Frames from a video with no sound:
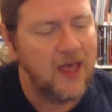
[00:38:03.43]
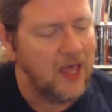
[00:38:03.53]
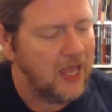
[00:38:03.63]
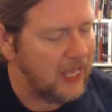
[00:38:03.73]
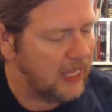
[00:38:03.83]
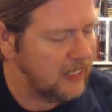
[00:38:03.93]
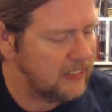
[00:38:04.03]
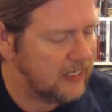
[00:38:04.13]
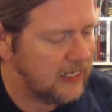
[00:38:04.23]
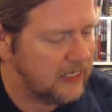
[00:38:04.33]

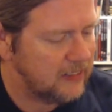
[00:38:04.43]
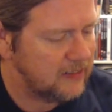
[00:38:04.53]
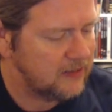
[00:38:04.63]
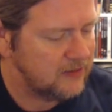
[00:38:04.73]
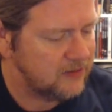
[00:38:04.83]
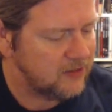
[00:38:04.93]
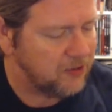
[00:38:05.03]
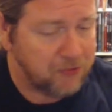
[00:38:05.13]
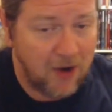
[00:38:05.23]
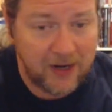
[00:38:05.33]
and the
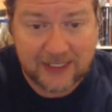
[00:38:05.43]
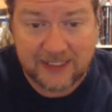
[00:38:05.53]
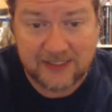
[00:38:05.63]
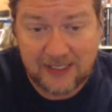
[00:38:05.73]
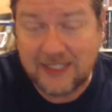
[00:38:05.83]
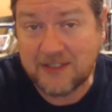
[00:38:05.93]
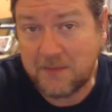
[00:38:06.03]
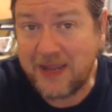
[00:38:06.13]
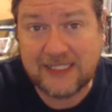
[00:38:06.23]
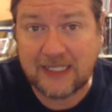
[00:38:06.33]
product is
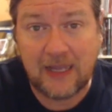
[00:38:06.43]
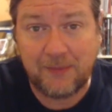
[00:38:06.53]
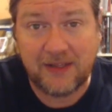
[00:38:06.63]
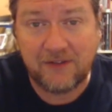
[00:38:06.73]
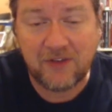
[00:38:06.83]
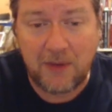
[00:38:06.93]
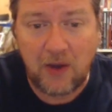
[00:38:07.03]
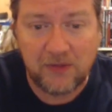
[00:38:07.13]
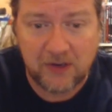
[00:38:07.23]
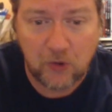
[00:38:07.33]
amazing. I mean, they've come out
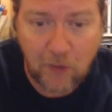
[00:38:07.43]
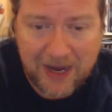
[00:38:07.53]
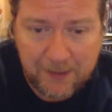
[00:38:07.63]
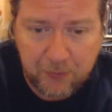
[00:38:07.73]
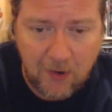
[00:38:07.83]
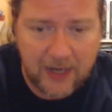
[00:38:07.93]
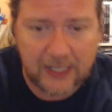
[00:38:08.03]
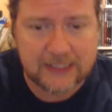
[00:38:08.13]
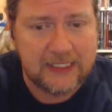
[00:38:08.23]
with a great product.